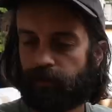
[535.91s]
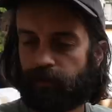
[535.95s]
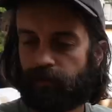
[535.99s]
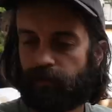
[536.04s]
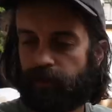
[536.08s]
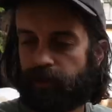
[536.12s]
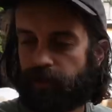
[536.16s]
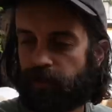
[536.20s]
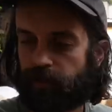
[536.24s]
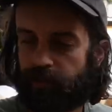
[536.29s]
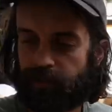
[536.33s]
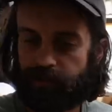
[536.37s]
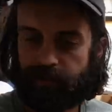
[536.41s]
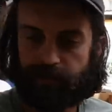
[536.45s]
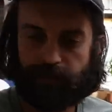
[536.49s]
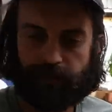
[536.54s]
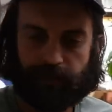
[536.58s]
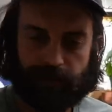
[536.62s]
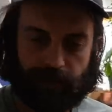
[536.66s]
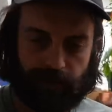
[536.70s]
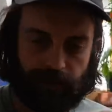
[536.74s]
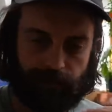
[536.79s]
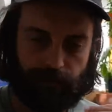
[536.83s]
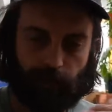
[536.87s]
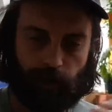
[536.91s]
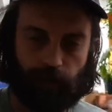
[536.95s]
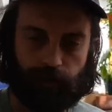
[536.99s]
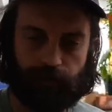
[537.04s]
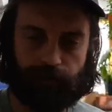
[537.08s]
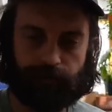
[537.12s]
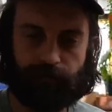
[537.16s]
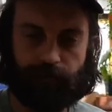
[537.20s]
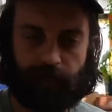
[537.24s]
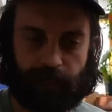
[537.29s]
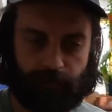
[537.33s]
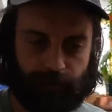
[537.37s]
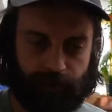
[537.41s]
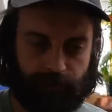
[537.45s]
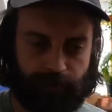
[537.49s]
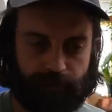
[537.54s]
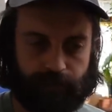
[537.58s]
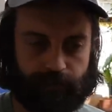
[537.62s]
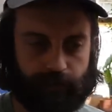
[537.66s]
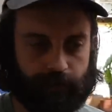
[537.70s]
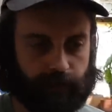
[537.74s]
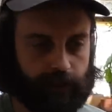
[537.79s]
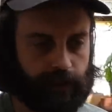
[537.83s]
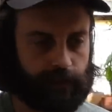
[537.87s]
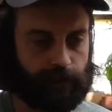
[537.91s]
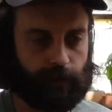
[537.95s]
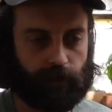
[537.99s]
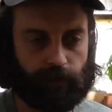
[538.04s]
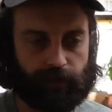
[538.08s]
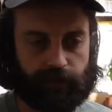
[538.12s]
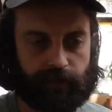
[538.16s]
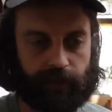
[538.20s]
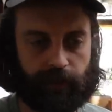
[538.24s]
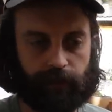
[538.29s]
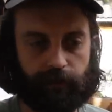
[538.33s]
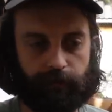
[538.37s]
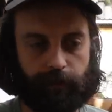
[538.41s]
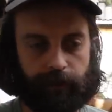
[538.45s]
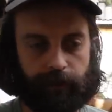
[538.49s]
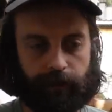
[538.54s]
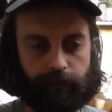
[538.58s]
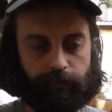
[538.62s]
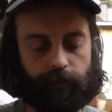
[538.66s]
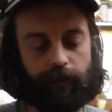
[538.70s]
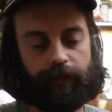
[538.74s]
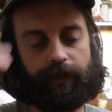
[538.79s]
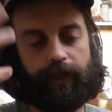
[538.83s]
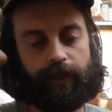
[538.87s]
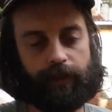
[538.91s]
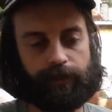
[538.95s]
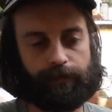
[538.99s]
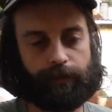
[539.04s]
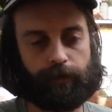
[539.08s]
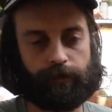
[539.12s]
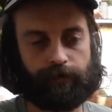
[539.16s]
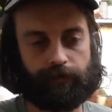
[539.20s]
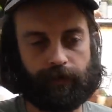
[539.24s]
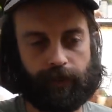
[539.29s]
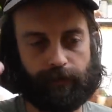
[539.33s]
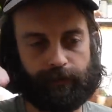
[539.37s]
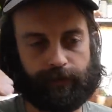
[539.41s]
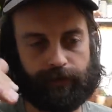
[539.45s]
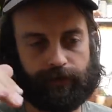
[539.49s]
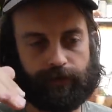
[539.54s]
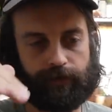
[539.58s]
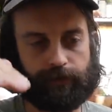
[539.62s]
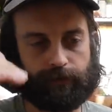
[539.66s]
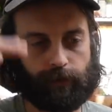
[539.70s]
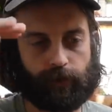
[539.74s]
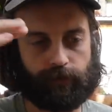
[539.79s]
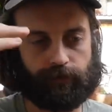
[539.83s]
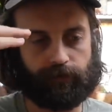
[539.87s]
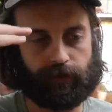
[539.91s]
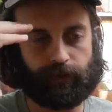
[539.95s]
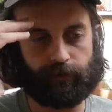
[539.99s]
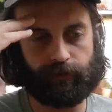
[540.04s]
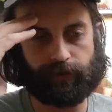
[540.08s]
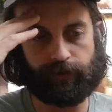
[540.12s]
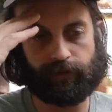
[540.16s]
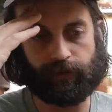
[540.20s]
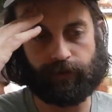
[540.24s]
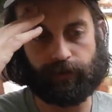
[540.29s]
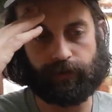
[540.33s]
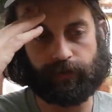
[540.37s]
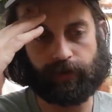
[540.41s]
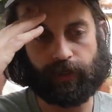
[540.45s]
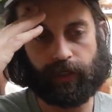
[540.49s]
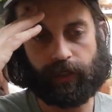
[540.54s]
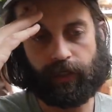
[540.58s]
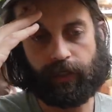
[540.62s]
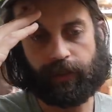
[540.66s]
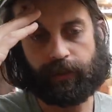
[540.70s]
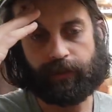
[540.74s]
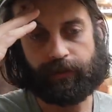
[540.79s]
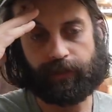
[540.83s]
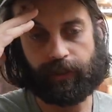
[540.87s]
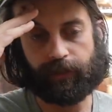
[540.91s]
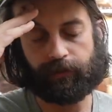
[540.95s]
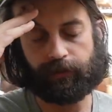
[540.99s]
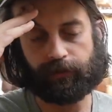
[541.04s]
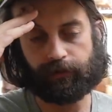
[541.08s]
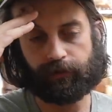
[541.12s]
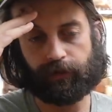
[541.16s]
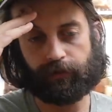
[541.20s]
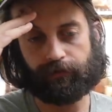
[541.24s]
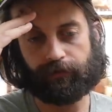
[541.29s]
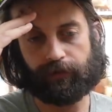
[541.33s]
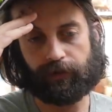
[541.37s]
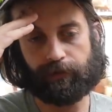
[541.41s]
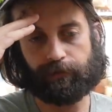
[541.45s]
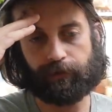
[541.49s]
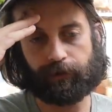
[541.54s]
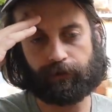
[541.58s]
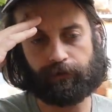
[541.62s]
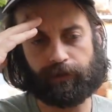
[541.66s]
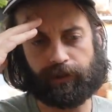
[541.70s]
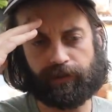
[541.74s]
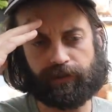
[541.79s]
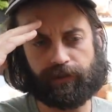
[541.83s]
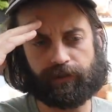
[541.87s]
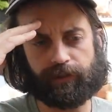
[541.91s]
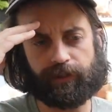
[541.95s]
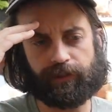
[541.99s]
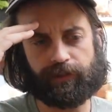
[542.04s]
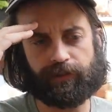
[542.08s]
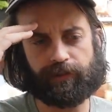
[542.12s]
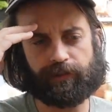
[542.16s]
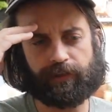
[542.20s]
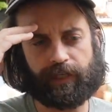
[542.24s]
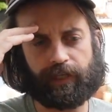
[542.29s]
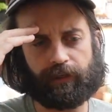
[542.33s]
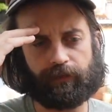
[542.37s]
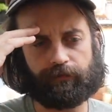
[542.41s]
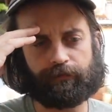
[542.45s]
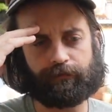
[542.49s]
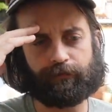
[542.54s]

The Chrysalids is his most famous, his most celebrated, well, not his most famous, his most famous is Day of the Triffids, but Chrysalids is held